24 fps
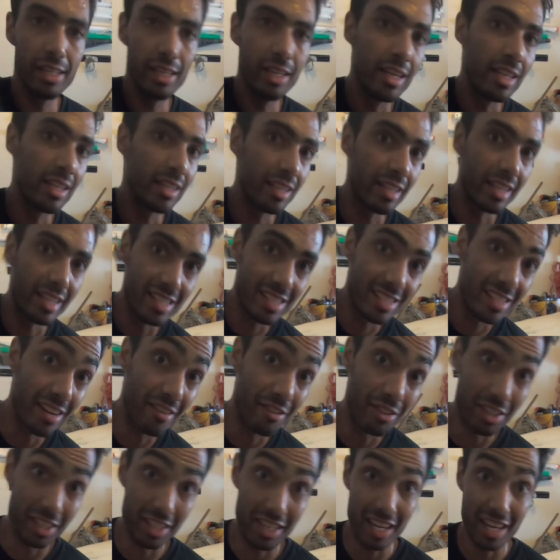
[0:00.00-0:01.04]
And then that's never
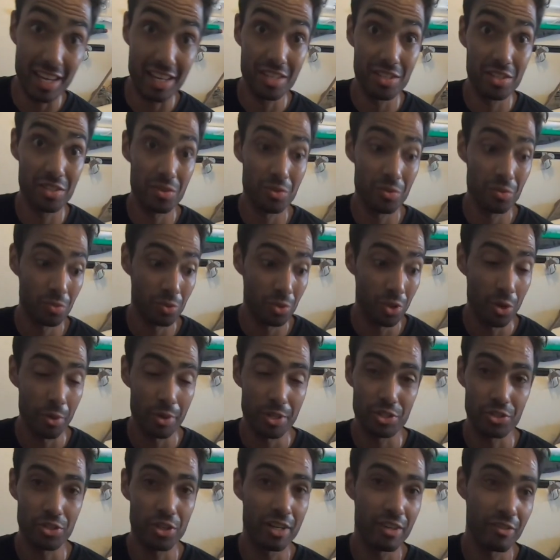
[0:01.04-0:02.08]
the case. We're always
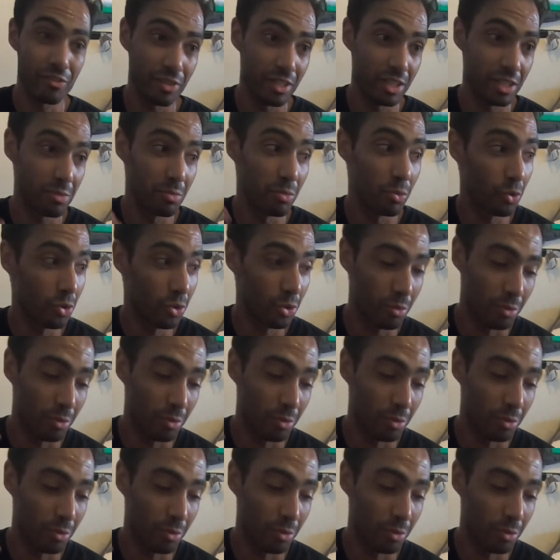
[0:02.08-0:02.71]
trying to reach more.